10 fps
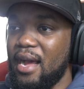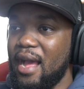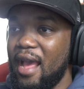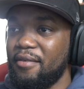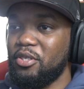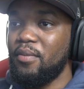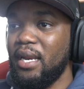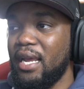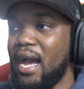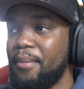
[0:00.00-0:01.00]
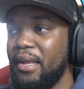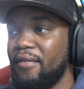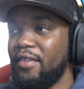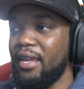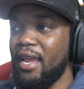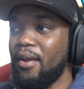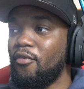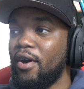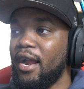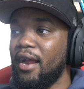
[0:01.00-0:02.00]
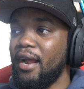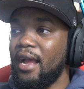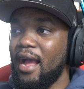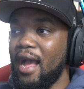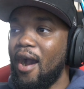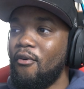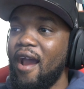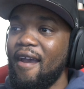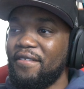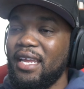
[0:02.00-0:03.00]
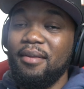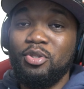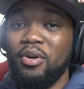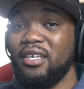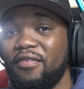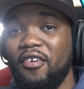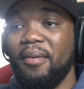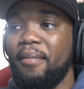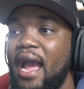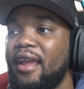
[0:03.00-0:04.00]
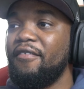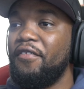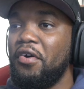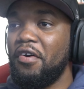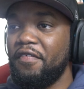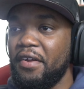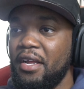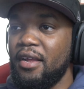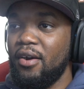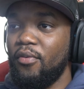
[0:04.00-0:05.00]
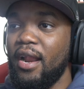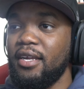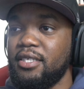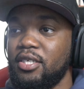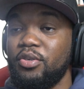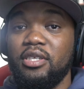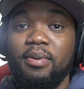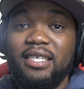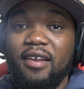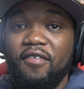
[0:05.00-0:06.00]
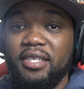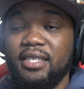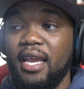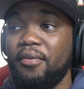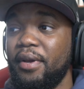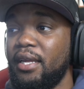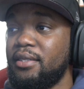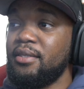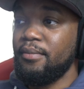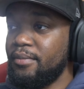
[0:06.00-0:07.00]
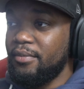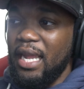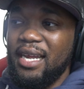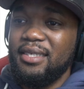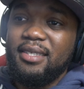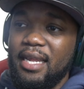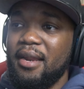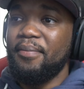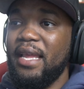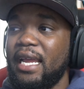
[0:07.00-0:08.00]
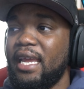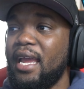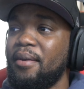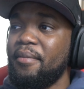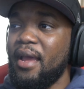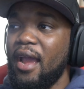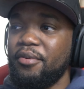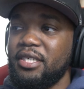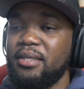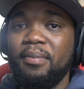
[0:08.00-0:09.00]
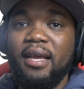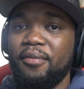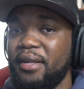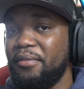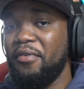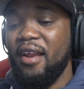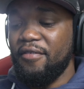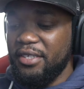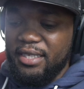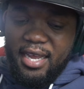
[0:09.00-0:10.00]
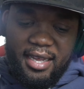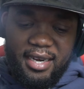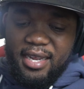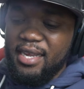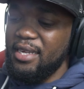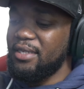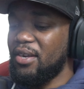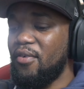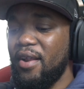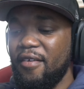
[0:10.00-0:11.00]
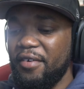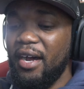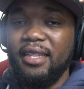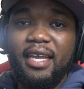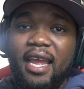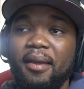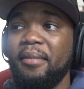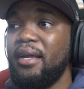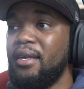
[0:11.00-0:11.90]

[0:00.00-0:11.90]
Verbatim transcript: I have so many copy of the game where I won't have to keep transferring back and forth. What I usually do, especially for state weeks, I just set up that game and we just play with whatever state it is or whatever other game